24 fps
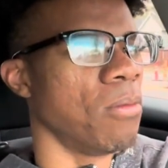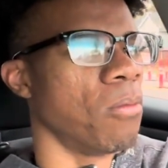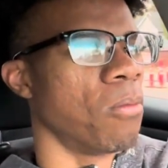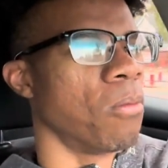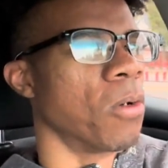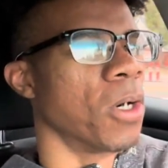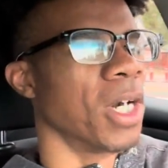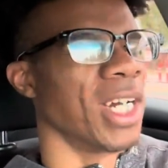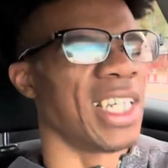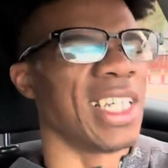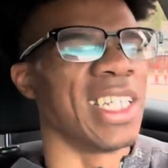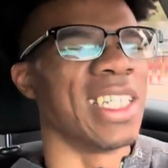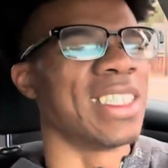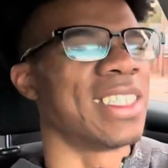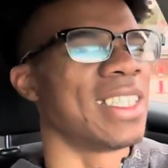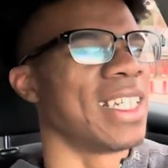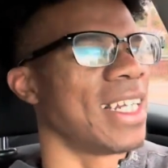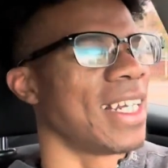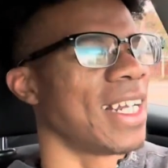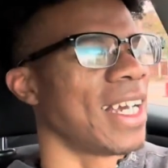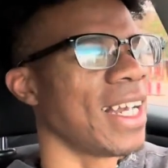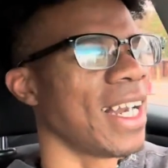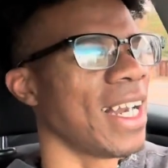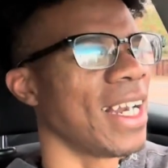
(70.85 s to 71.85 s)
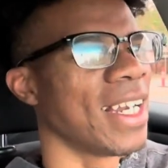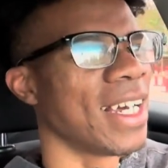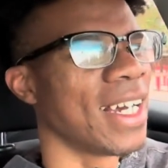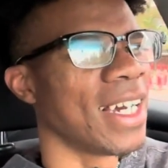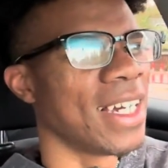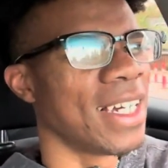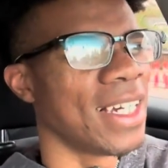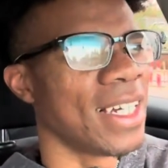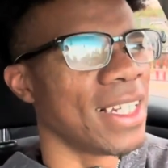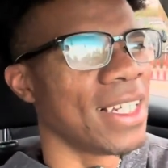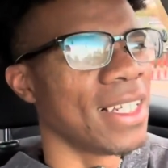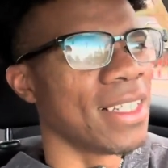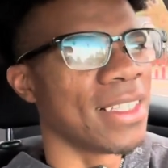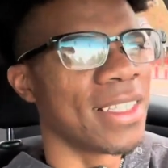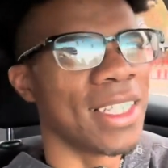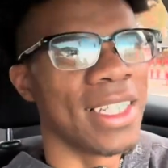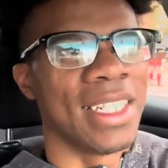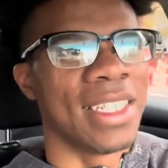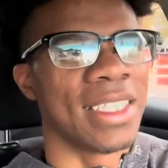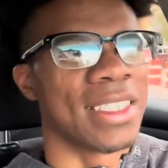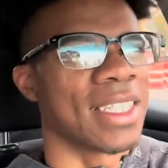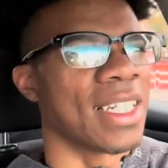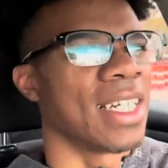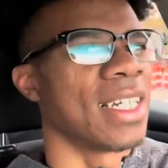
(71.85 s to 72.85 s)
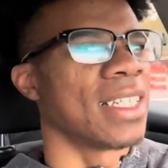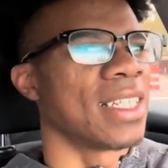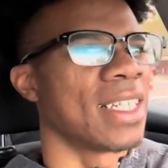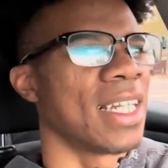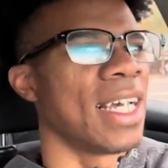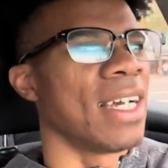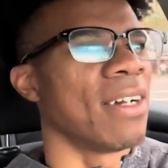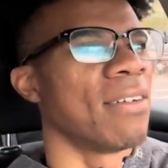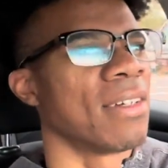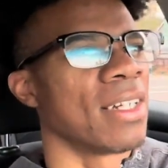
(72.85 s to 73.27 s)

Working 1099, things like that.